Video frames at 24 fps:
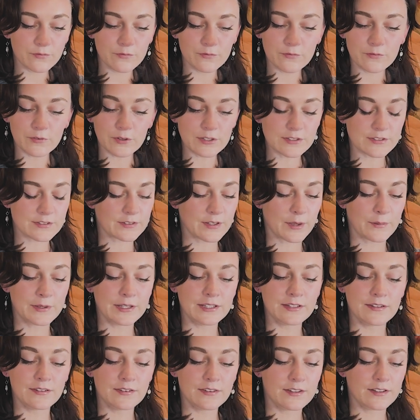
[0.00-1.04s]
first, I
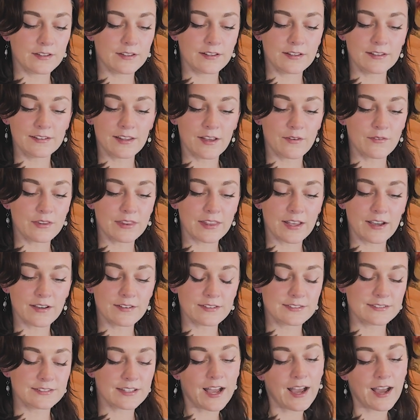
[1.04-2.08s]
mean, the 11th
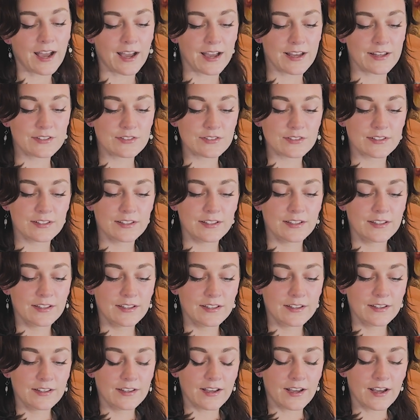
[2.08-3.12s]
house Sag,
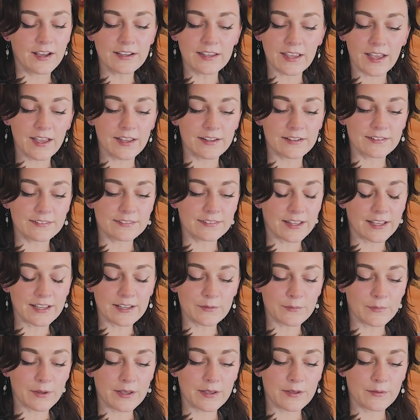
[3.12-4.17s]
again,
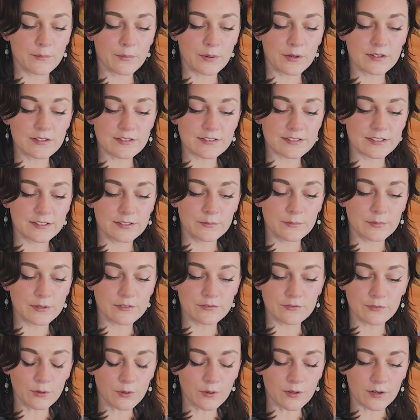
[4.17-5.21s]
like my person
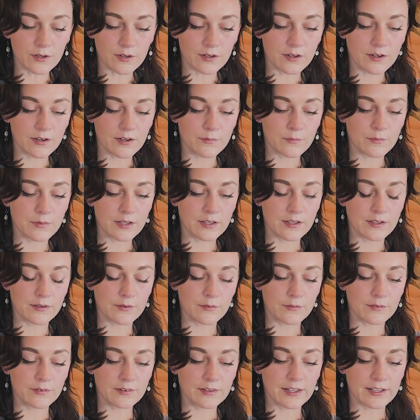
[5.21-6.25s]
before in my,
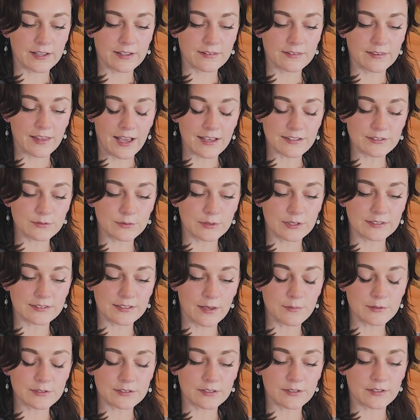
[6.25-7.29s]
like, last week's
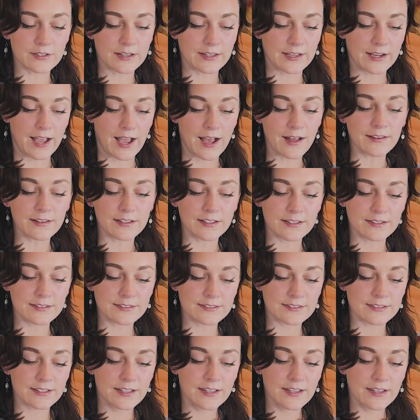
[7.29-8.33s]
episode, like
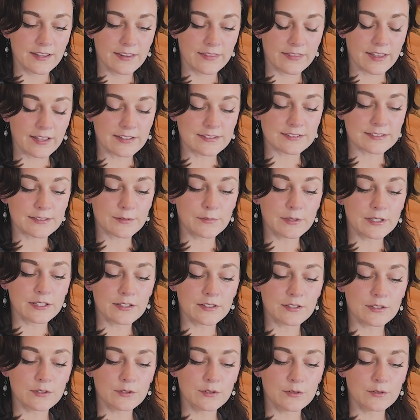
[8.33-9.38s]
Alice, that's
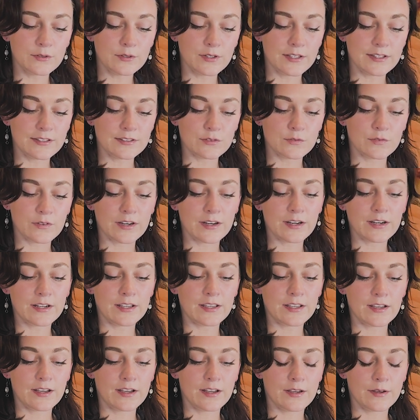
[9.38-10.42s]
somebody who is very,